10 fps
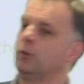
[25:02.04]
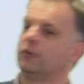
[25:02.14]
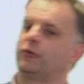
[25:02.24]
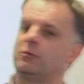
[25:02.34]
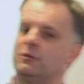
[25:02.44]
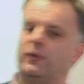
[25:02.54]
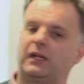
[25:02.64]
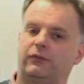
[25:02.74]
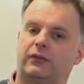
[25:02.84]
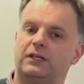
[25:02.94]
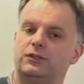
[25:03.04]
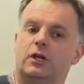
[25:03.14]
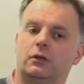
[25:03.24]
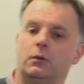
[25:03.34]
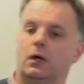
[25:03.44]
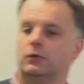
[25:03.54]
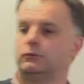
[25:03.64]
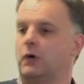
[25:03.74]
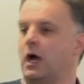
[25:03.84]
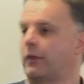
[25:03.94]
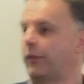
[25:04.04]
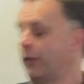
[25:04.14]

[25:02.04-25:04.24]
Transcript: want to invest in you rather